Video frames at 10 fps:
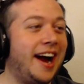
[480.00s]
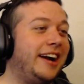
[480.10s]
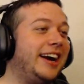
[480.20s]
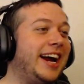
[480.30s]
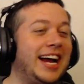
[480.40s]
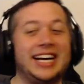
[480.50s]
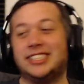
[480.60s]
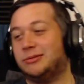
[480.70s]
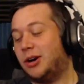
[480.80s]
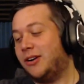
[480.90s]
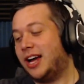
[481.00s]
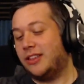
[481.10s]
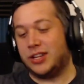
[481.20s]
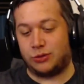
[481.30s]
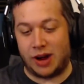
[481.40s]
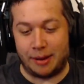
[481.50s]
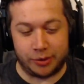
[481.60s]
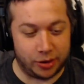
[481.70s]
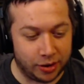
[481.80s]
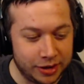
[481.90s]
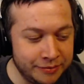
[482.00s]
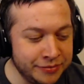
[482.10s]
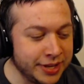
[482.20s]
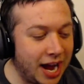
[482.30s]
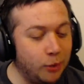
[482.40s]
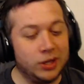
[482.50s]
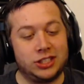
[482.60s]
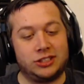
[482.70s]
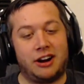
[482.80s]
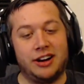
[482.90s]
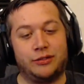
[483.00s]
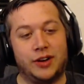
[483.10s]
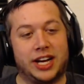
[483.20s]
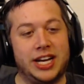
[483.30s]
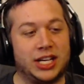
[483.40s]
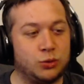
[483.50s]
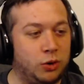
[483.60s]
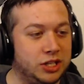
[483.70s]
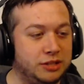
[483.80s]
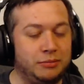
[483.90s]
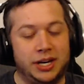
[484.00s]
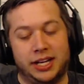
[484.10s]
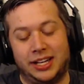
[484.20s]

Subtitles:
right, I guess I'm going down this rabbit hole. I was starting freaking Nick Swartzen, but